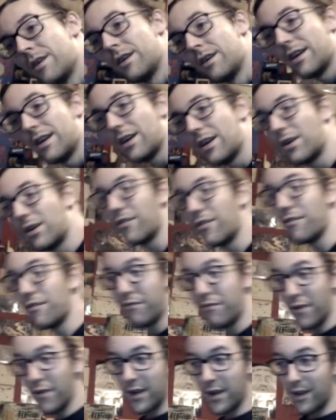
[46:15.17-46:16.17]
I don't give a
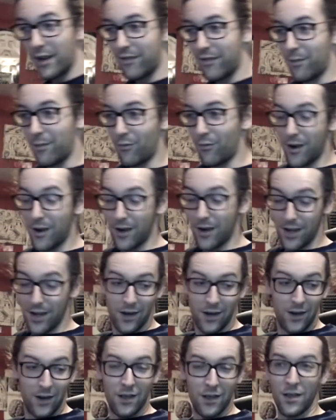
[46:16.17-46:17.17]
fuck if I'm
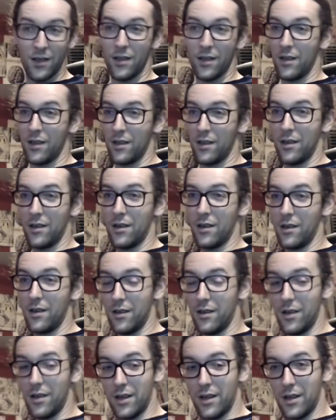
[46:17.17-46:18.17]
running
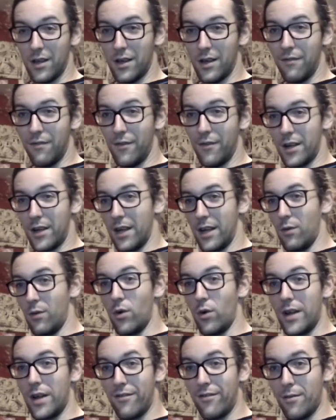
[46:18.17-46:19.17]
a fucking
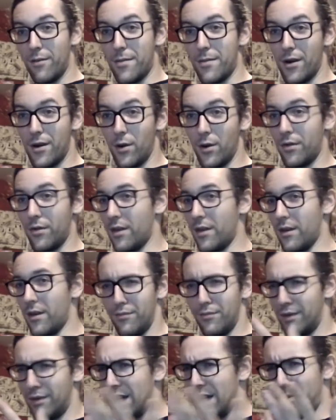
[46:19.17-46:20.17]
whatever motor with
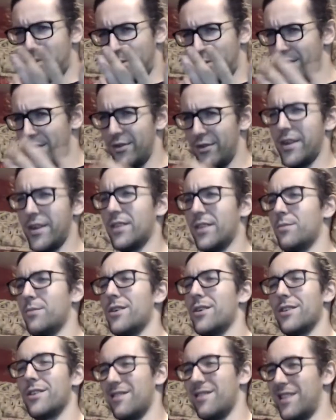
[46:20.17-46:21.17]
a Type R
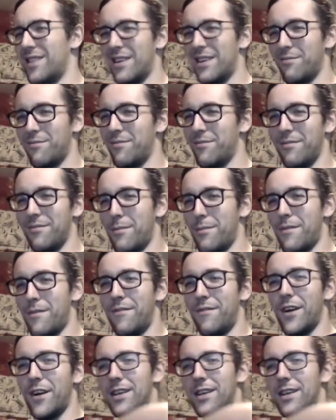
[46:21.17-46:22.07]
transmission. That fucking